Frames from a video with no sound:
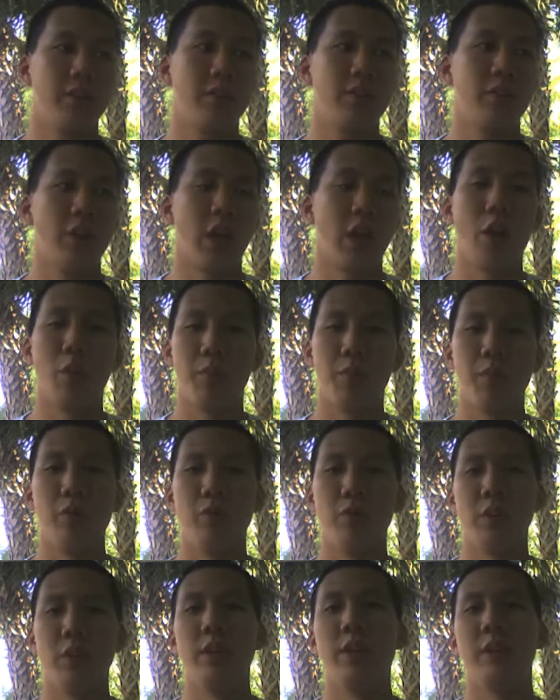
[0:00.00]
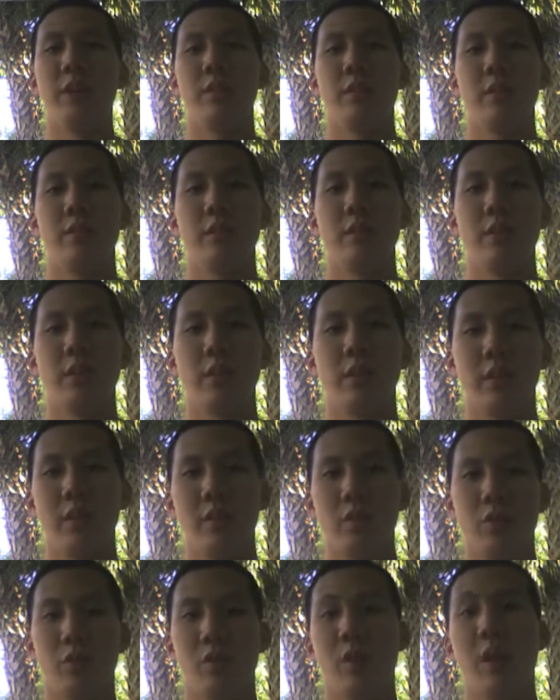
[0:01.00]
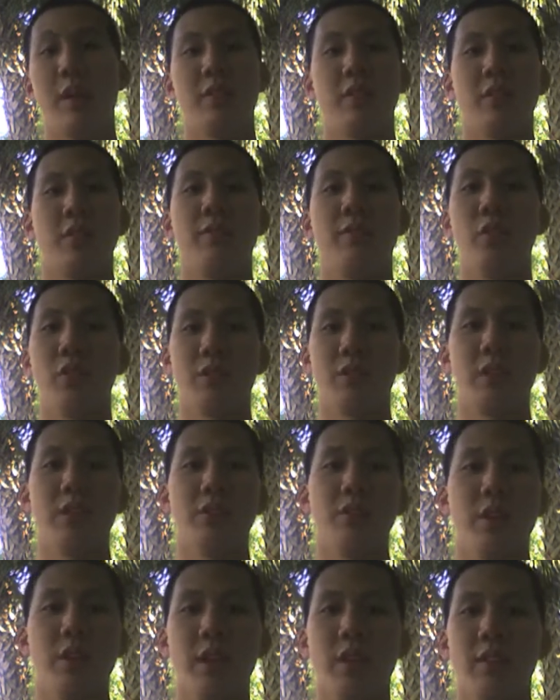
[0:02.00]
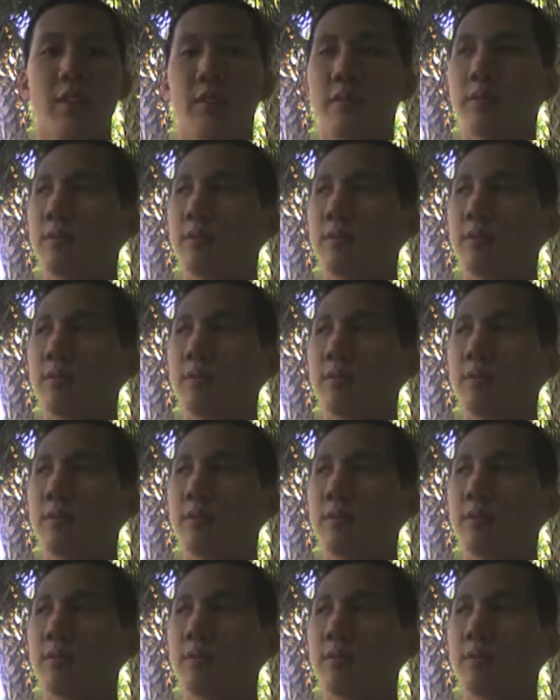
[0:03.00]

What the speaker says: to help you lead your life to the fullest that you can.